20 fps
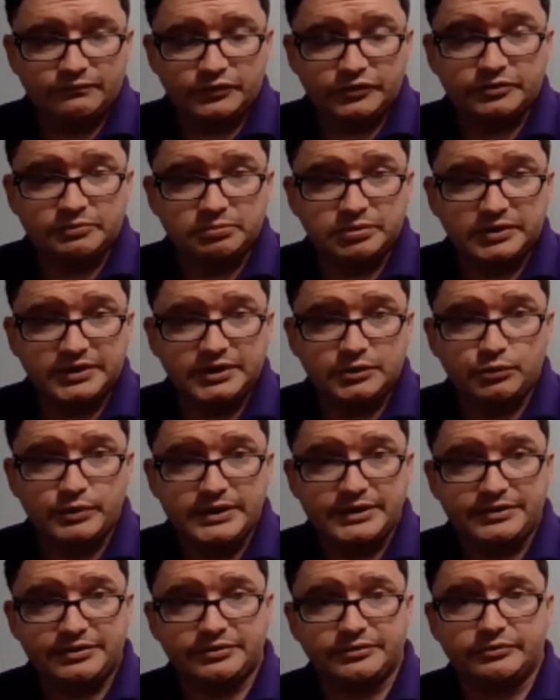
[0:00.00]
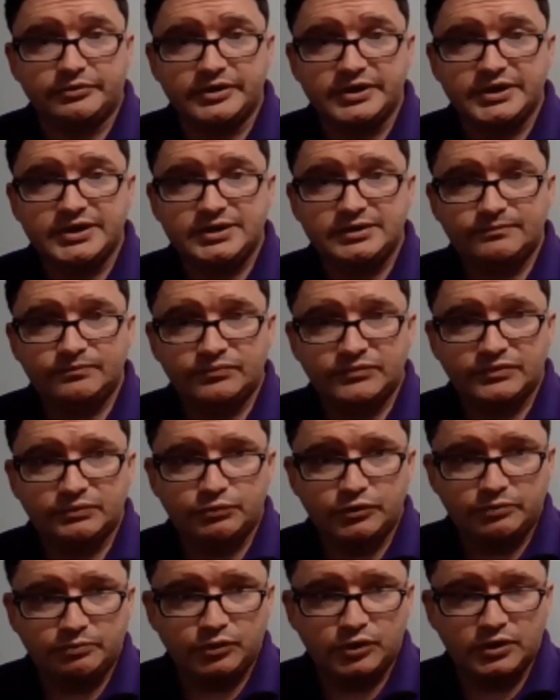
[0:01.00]
just completed week 3
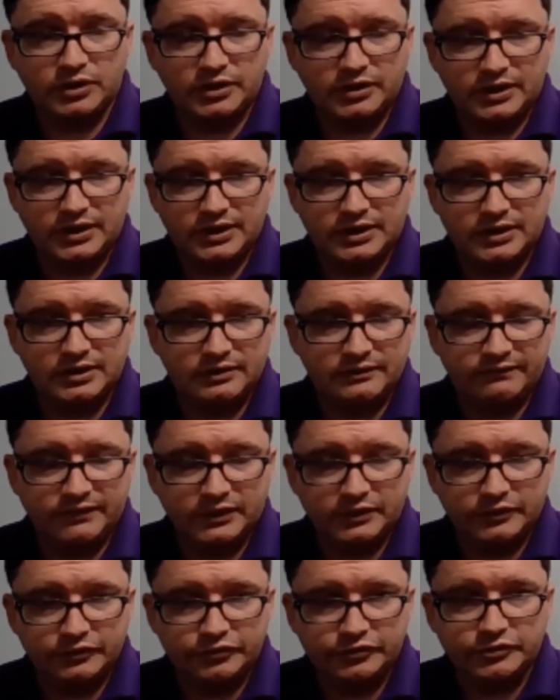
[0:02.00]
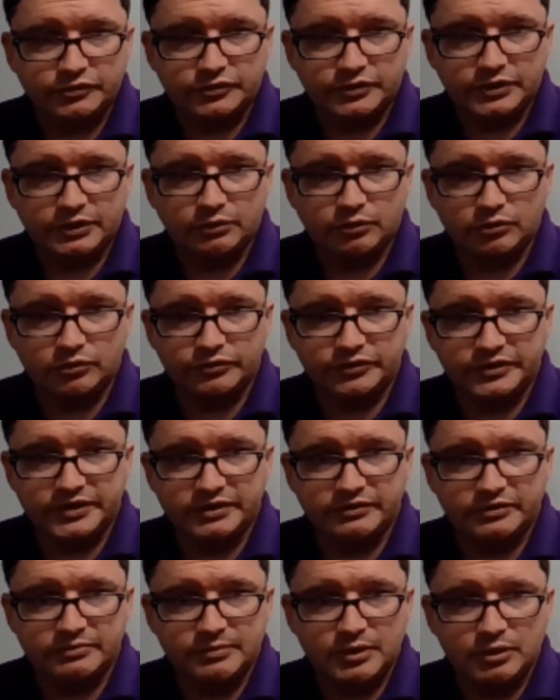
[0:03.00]
with my fellow student cohorts
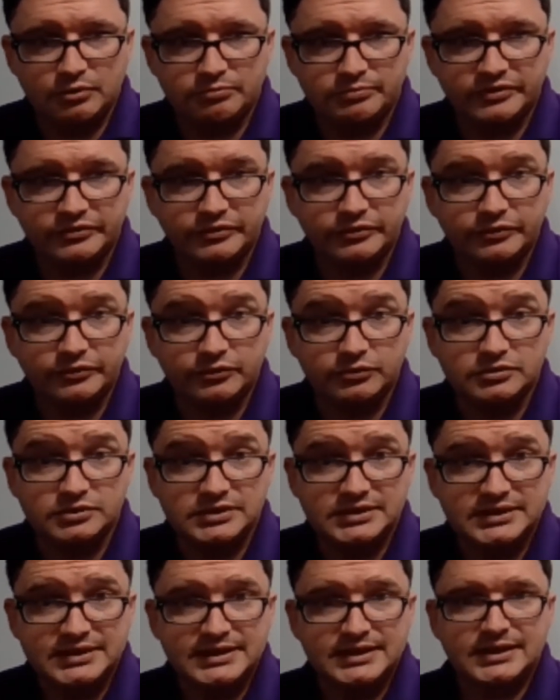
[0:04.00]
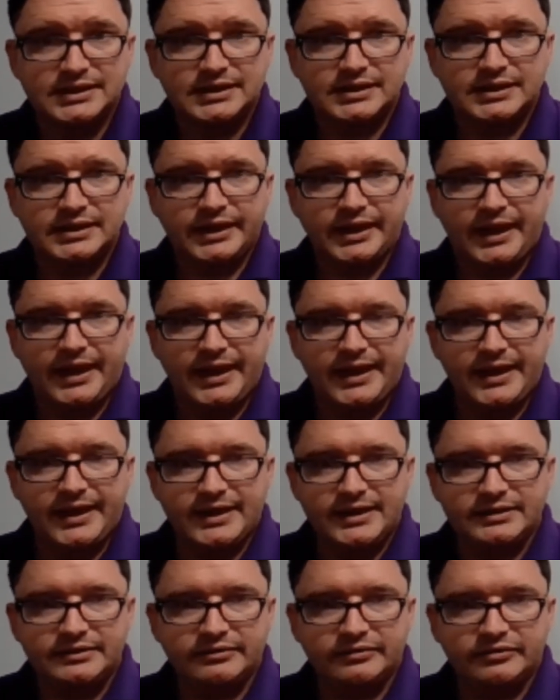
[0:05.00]
here at Melbourne Business School,
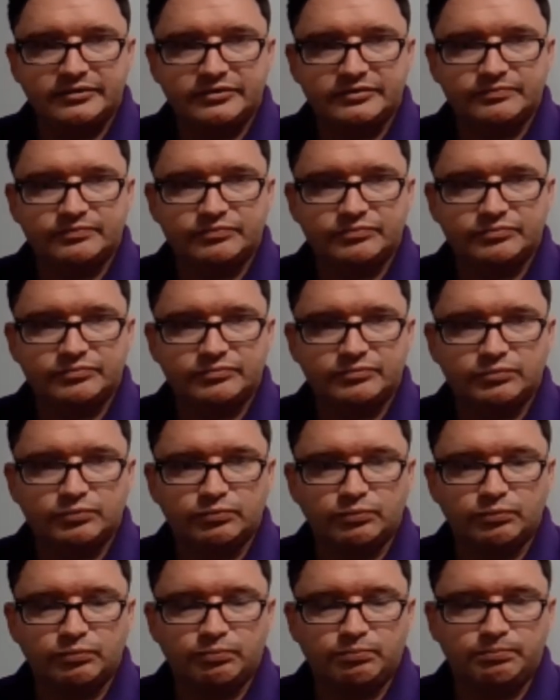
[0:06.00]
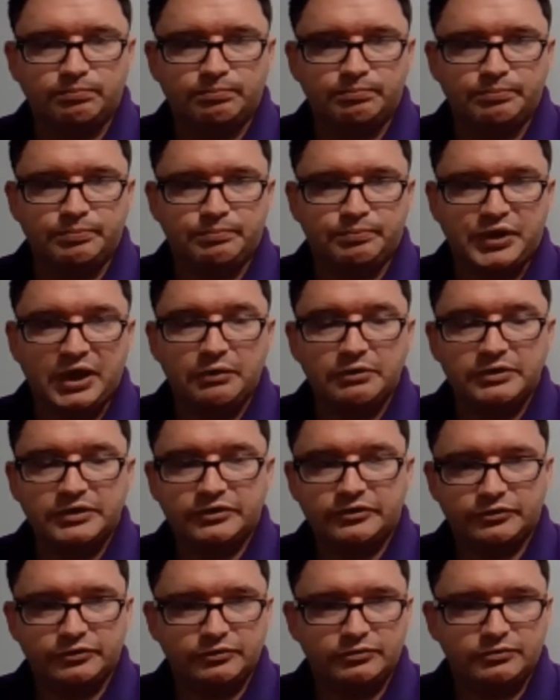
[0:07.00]
and
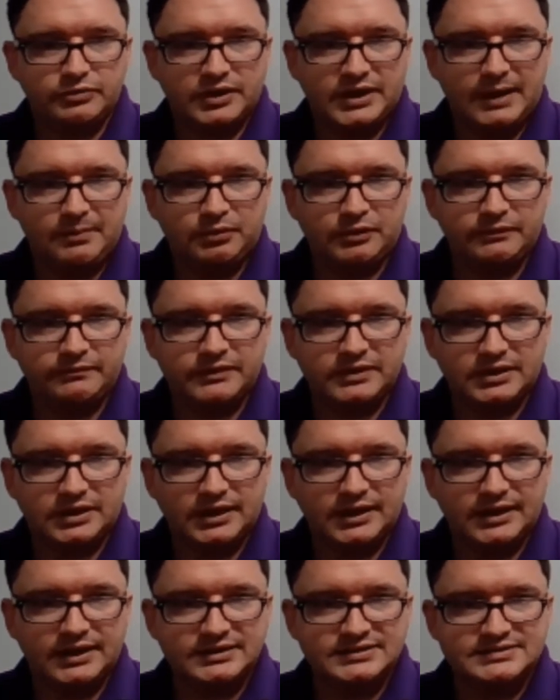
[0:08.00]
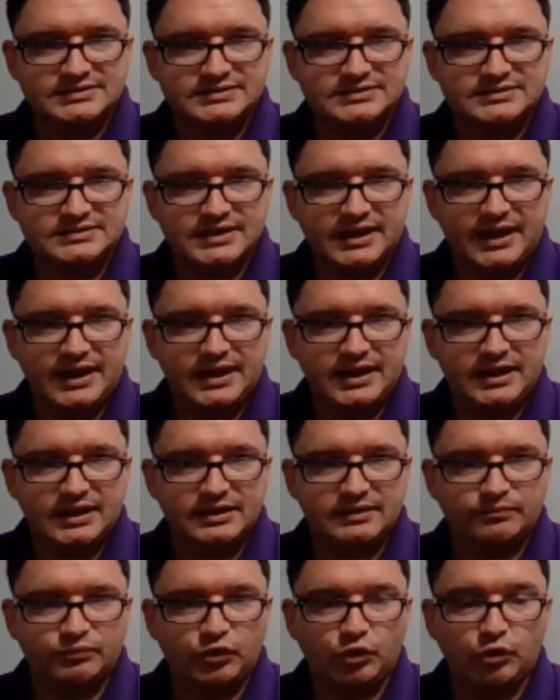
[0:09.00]
going to a couple of the classes
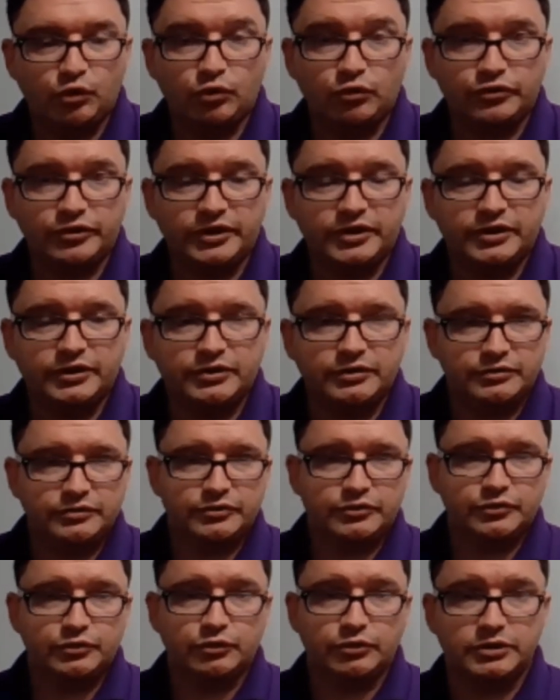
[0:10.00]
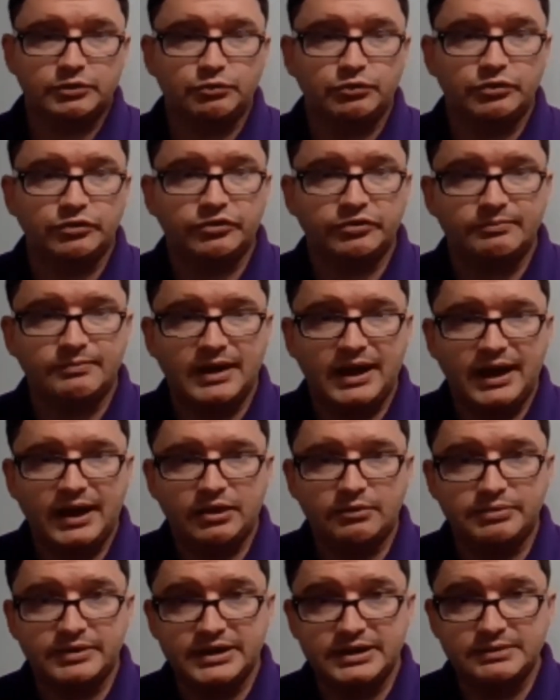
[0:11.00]
and also talking with some
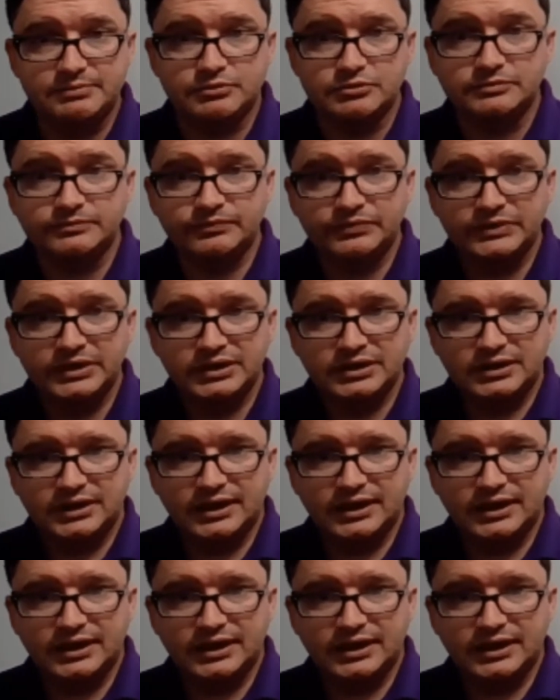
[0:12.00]
other people,